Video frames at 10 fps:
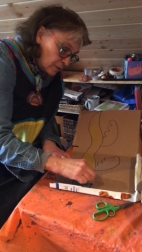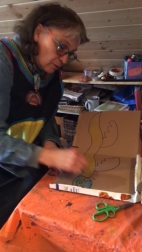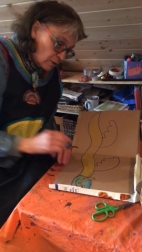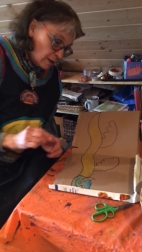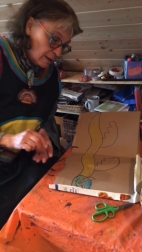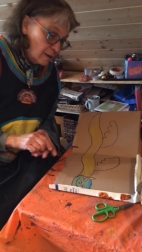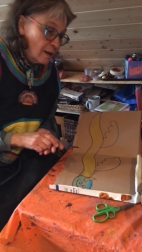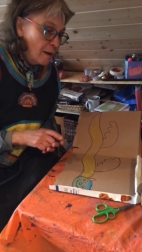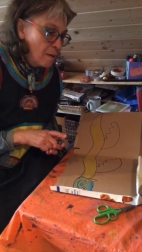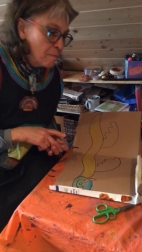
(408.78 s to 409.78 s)
Okay.
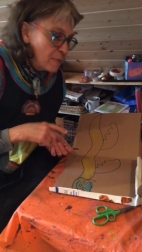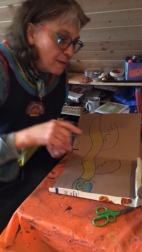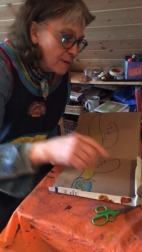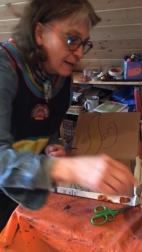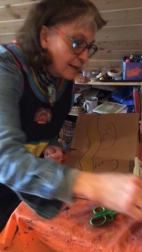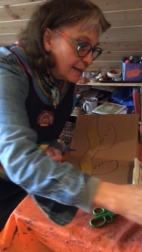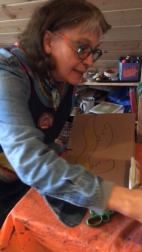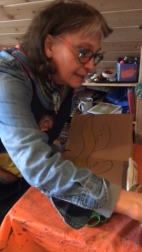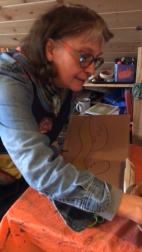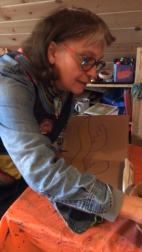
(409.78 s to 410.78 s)
Maybe I like it
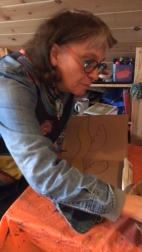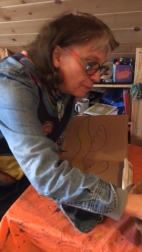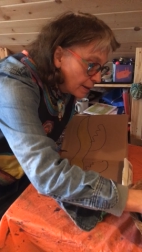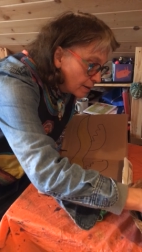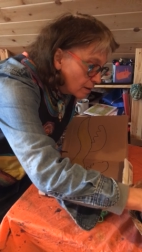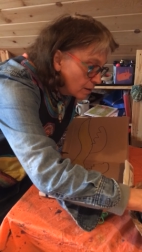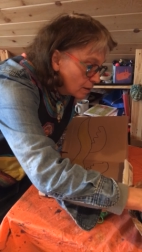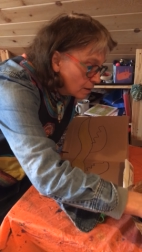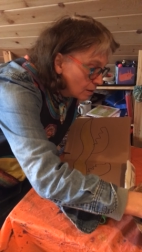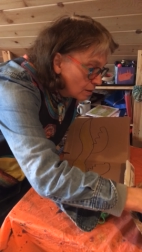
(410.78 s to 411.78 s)
a little better,
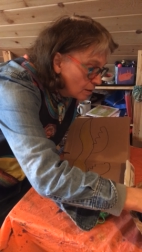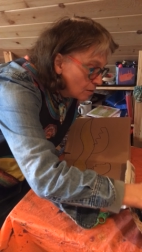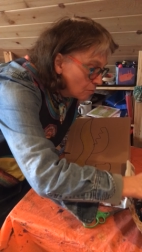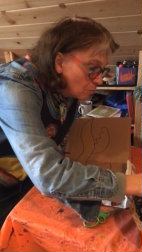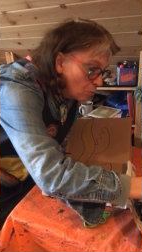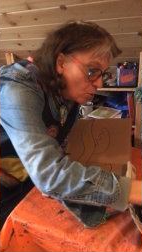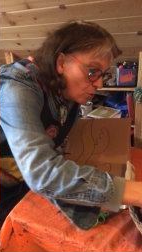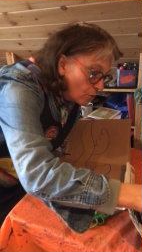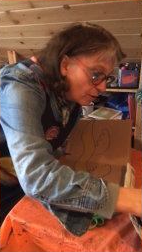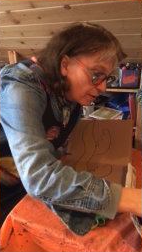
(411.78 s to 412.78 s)

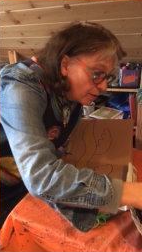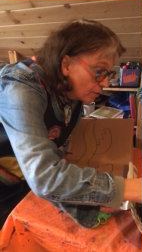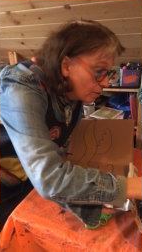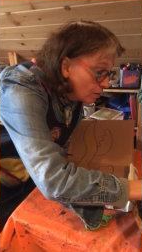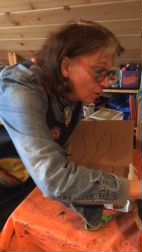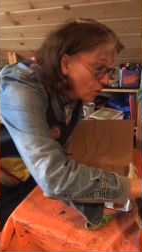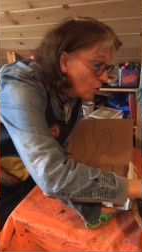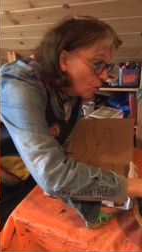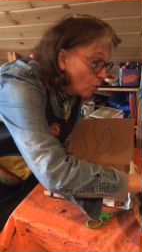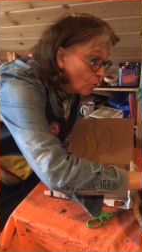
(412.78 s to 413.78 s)
more
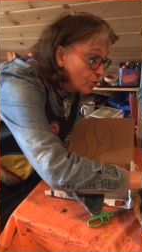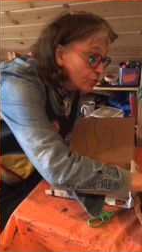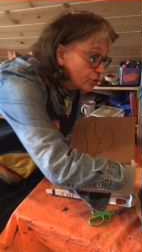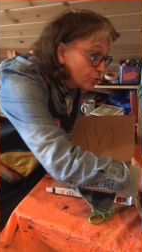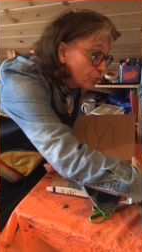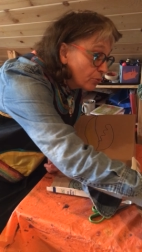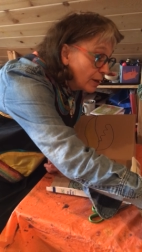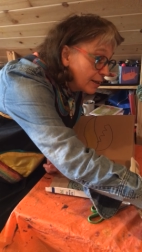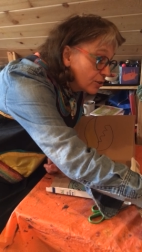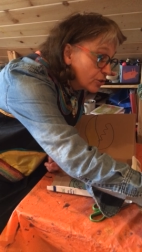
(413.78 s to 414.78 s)
orangish,
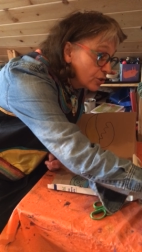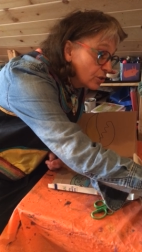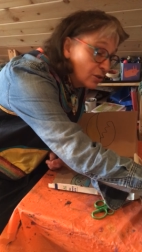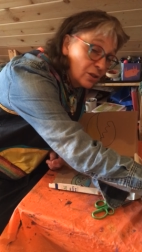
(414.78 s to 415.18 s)
reddish.